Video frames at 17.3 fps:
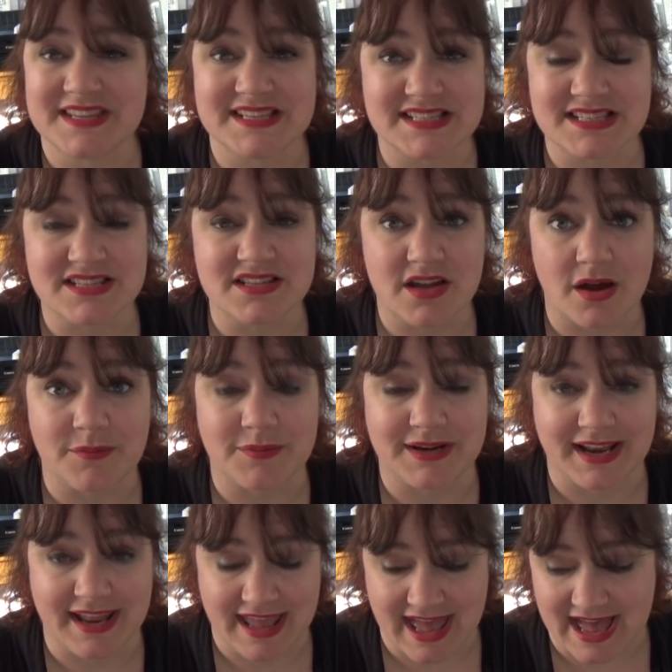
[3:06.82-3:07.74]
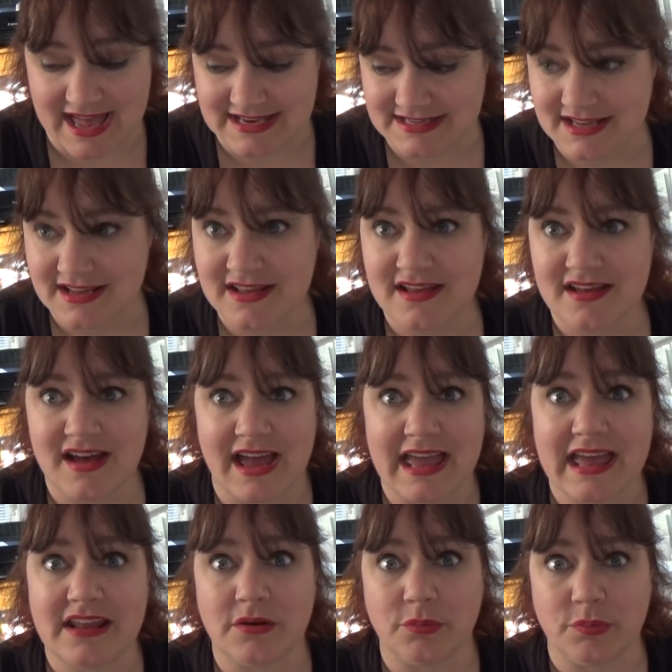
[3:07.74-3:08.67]
this is not what I had. I
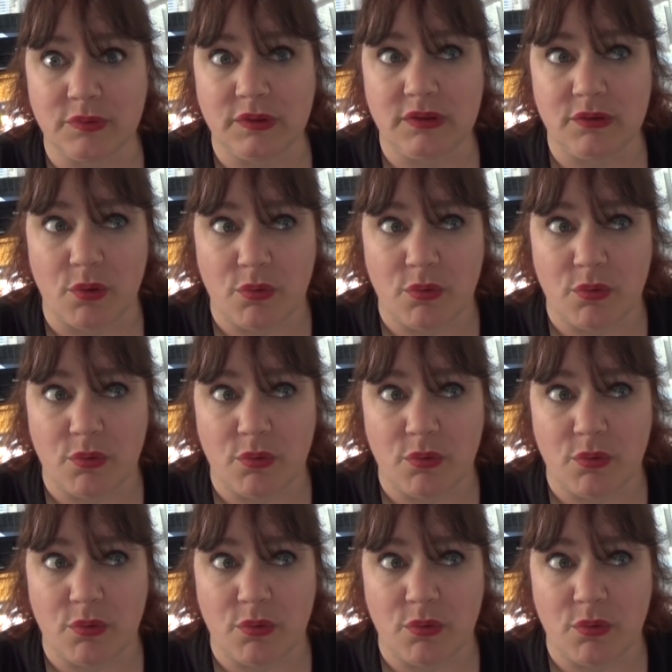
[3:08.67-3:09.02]
had a really